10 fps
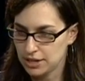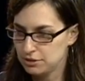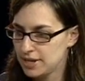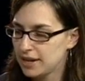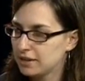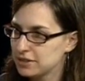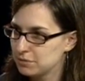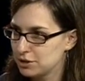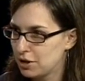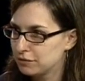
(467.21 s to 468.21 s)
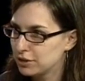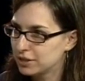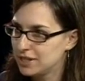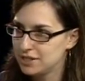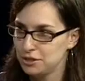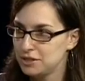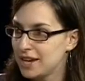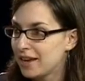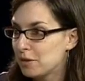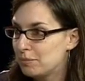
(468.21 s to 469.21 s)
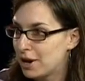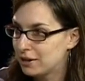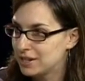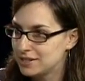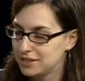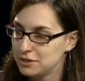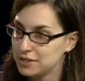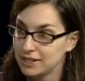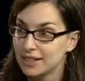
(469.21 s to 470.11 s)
and you take out some soft cookies and you take out berries and you say,